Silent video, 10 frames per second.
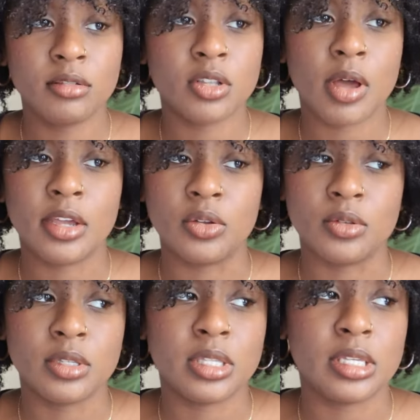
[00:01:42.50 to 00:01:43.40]
so I
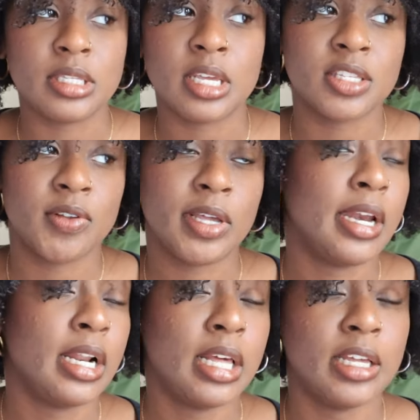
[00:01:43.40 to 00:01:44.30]
use these
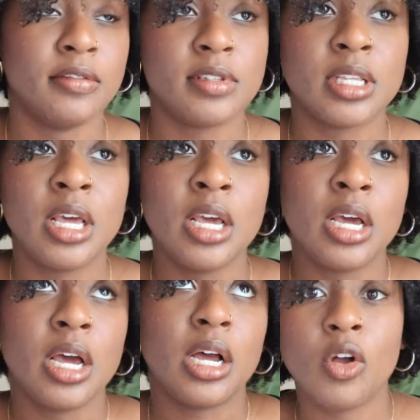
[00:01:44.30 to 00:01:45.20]
exfoliating gloves.
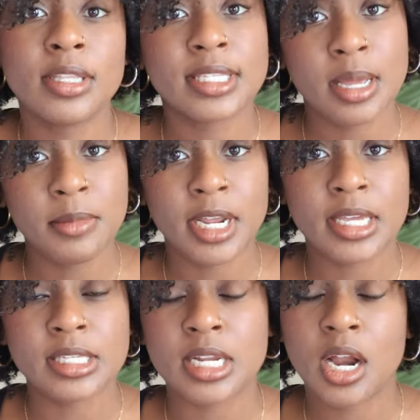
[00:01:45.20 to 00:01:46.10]
On some
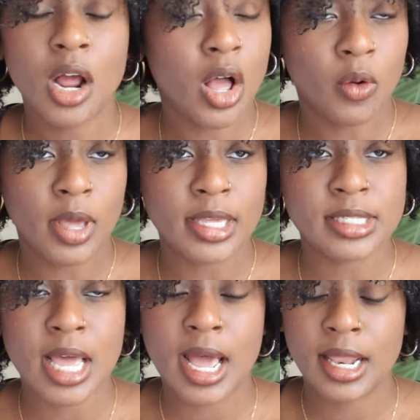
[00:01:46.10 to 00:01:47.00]
days, not
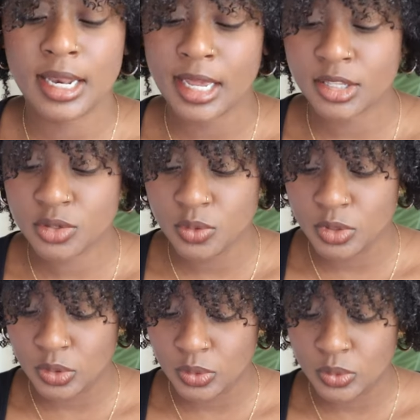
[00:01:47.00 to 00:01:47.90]
always, I like to
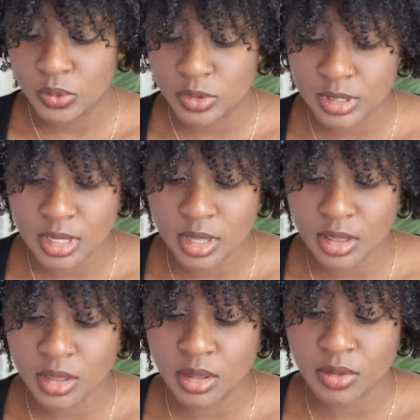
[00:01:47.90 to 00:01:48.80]
use
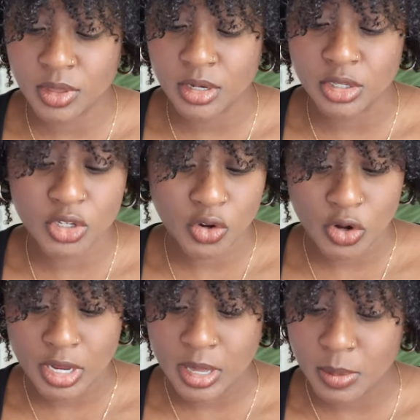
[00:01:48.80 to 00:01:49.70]
the
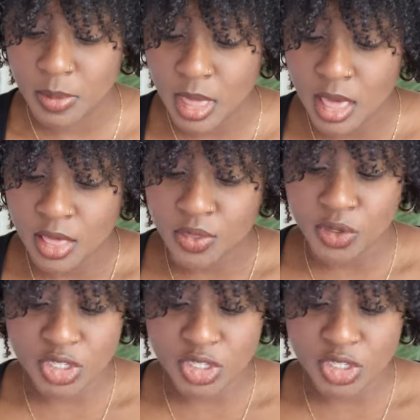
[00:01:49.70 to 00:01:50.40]
Naturium, the